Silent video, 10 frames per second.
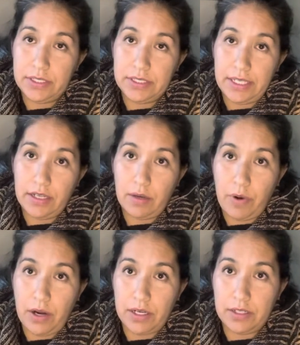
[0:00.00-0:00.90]
take it
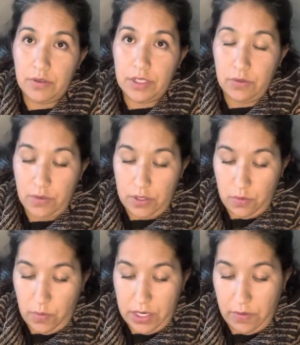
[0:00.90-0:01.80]
apart and redo a new
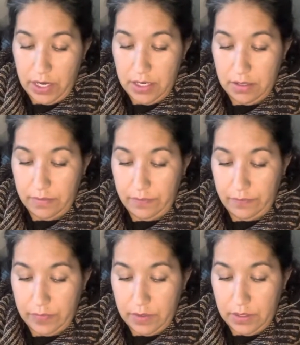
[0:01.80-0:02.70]
one right
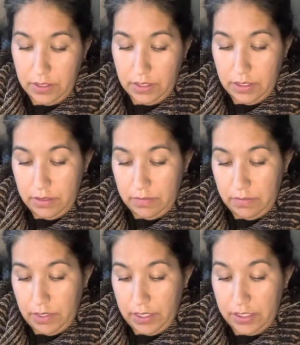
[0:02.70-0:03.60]

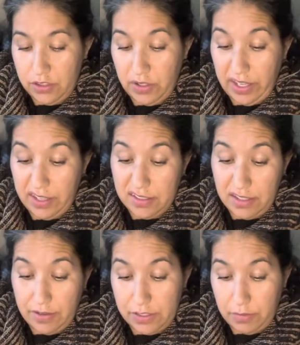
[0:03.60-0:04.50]
I guess you can
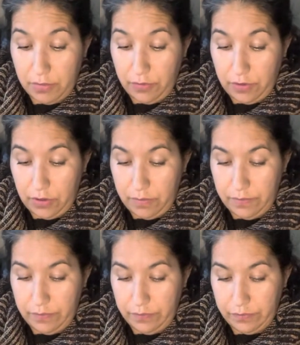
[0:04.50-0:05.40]
save some of the
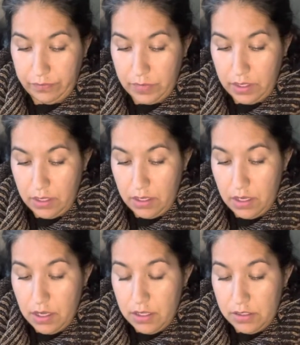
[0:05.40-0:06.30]

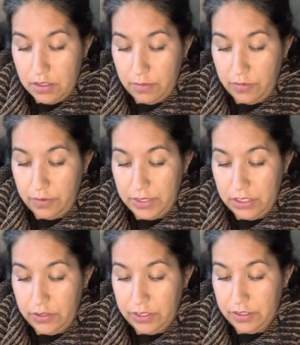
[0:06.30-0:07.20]
some of the
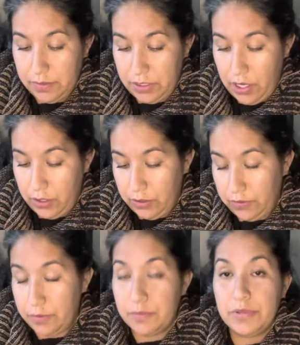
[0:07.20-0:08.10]
materials but not all of
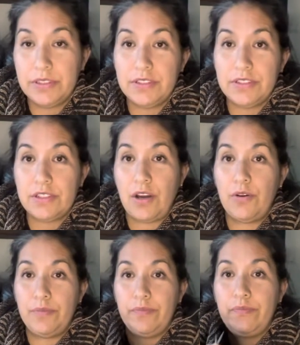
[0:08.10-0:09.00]
them
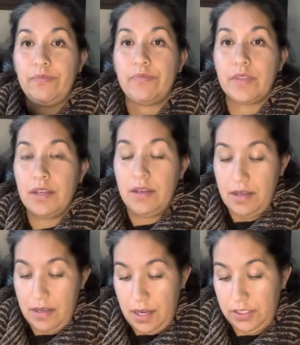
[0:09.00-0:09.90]
so
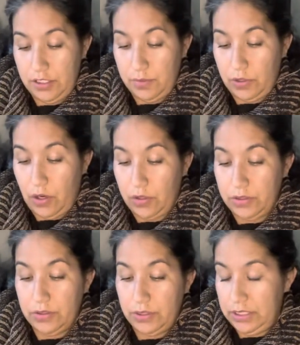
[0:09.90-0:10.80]
I just put all
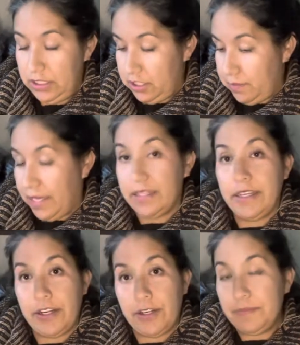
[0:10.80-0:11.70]
those stitches back in
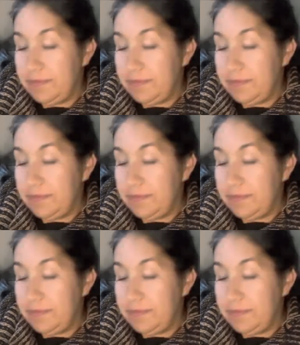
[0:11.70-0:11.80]
here.